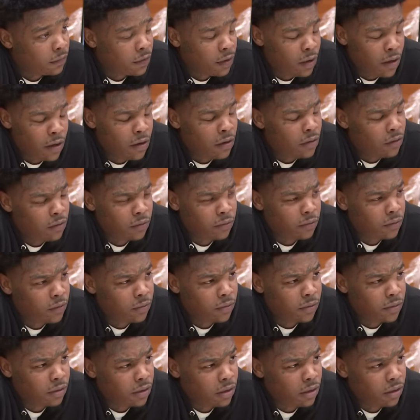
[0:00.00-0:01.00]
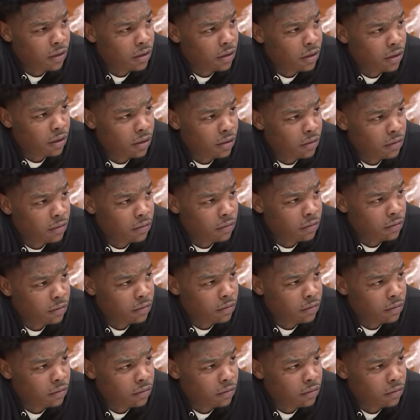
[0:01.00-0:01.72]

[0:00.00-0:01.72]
I don't remember saying that, though.